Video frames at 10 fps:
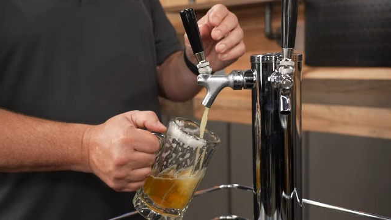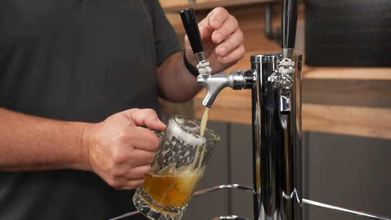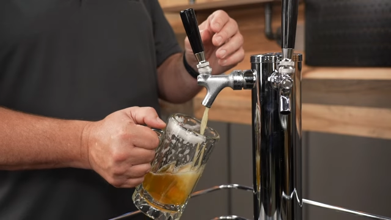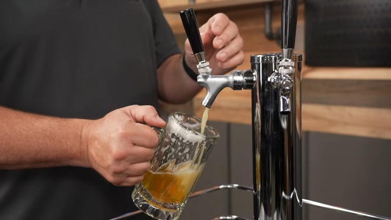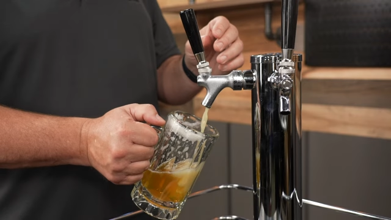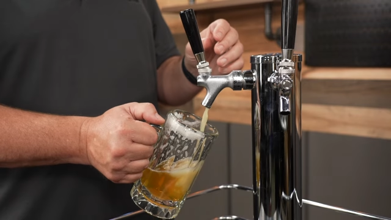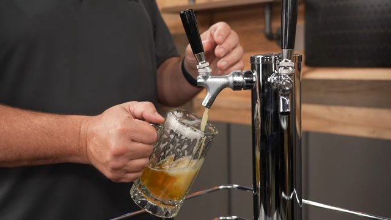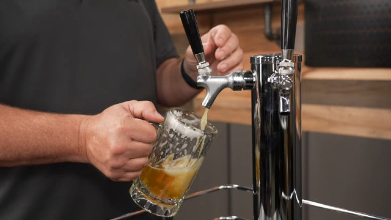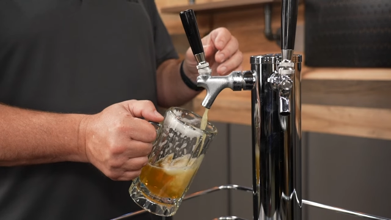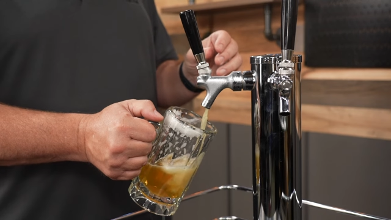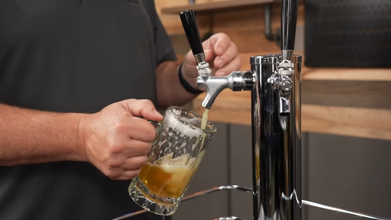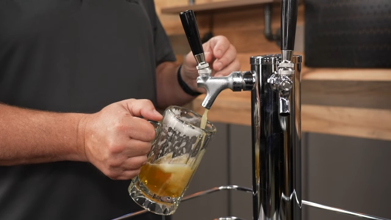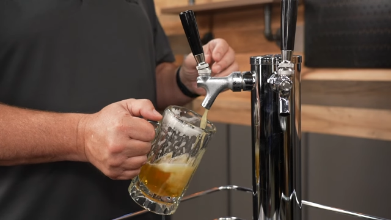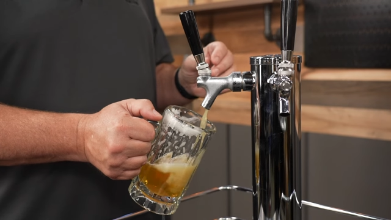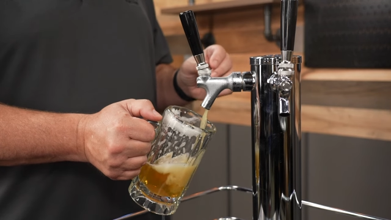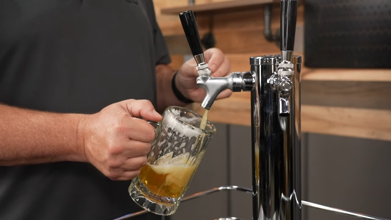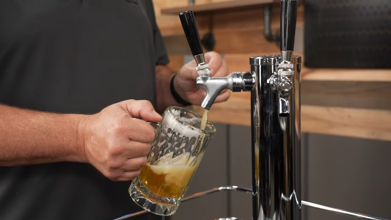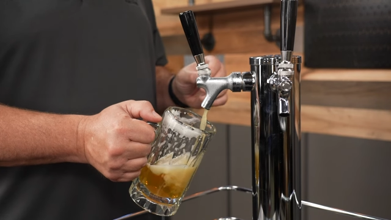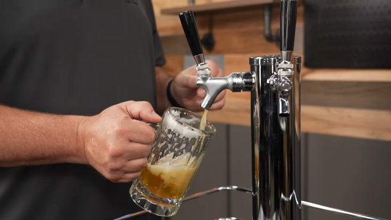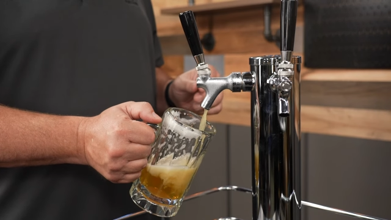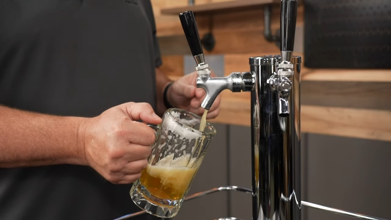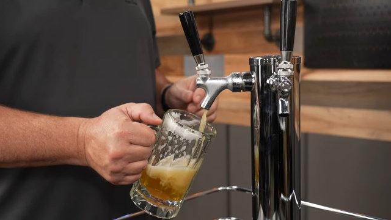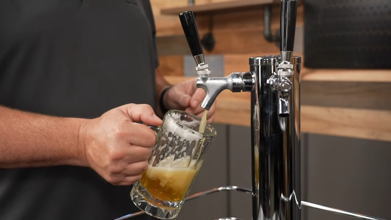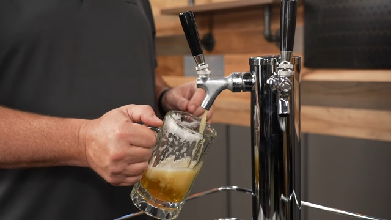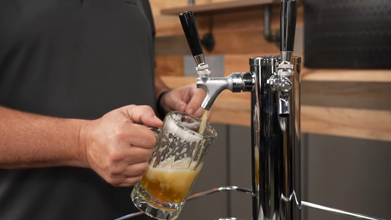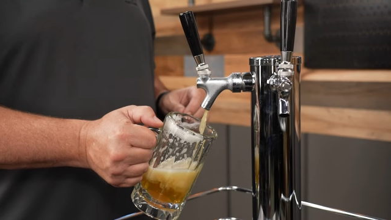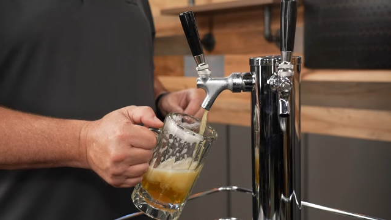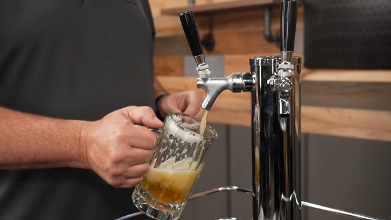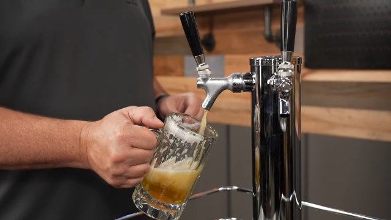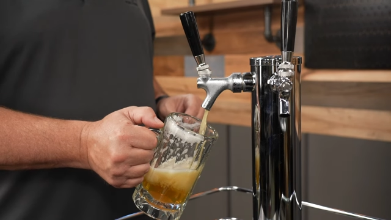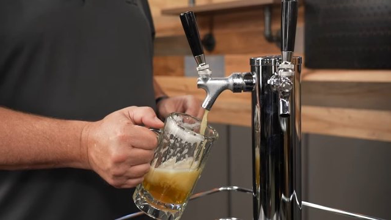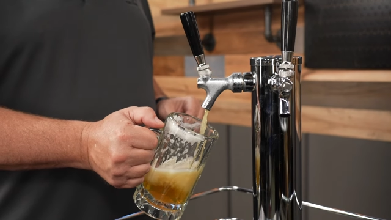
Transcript: (no speaker visible)